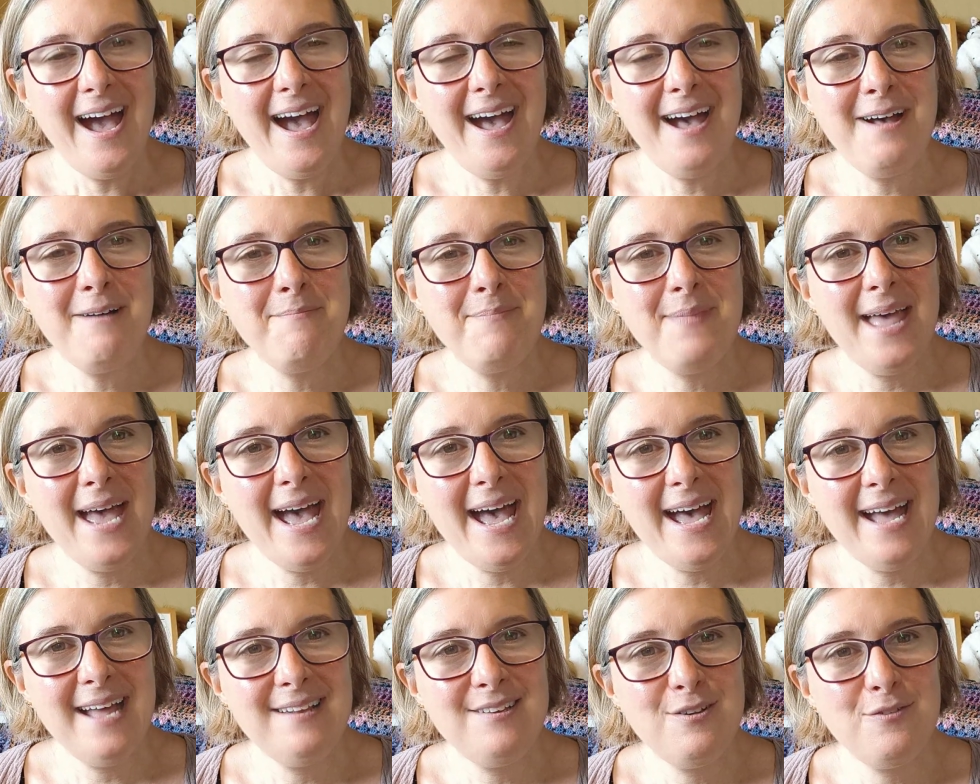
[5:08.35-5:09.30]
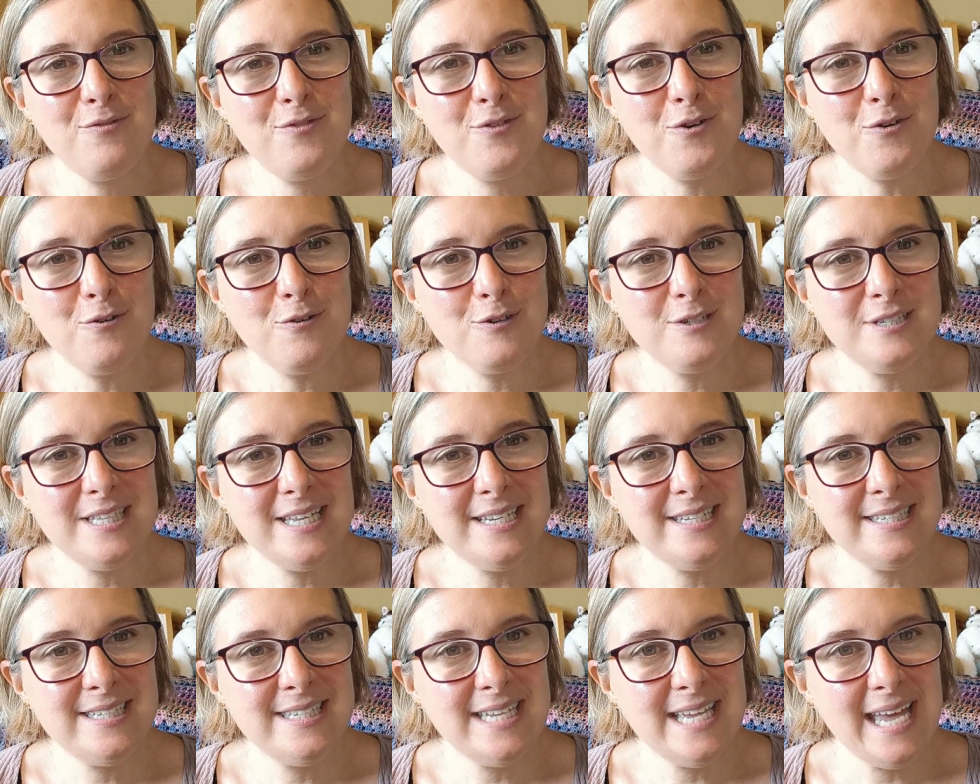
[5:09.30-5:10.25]
and of course
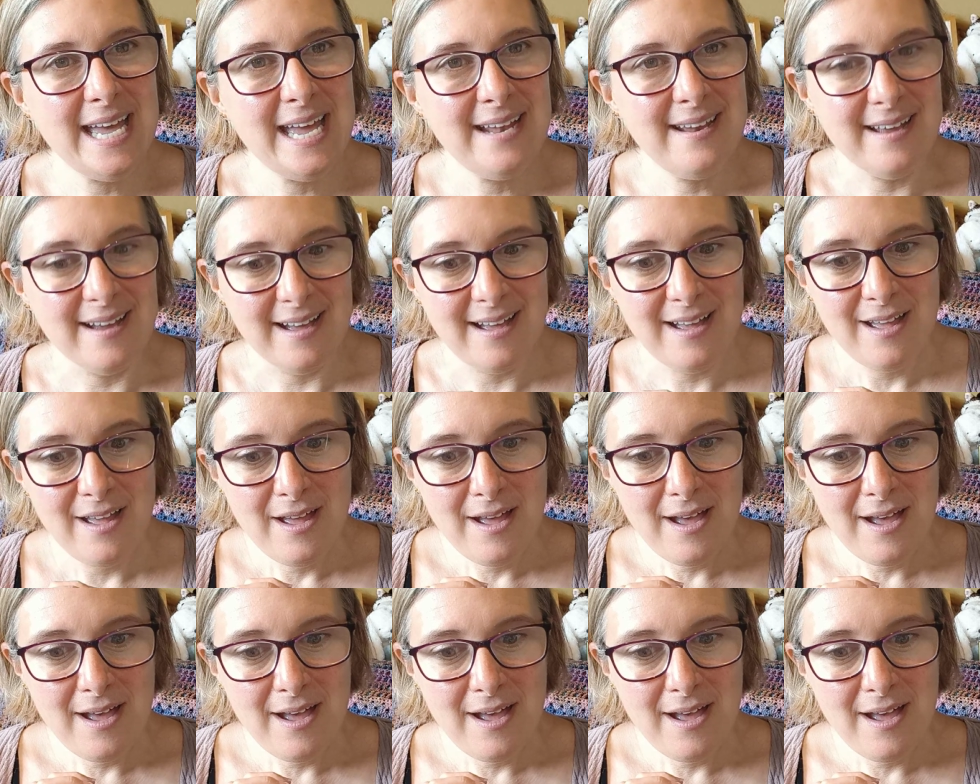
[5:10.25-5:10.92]
there's Sienna,